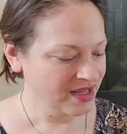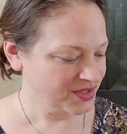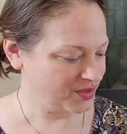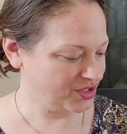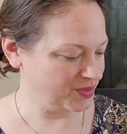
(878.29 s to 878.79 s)

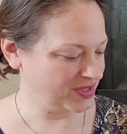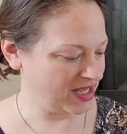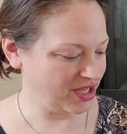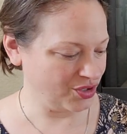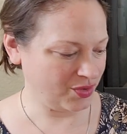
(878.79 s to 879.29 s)
So she was
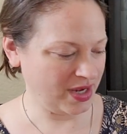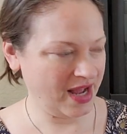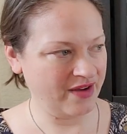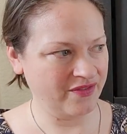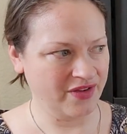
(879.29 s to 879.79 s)
saying you could
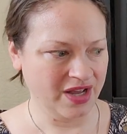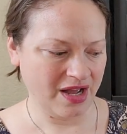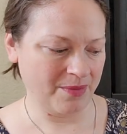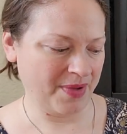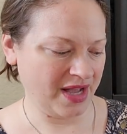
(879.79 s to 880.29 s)
have
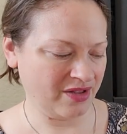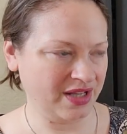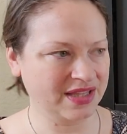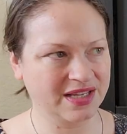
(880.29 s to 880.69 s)
a bag like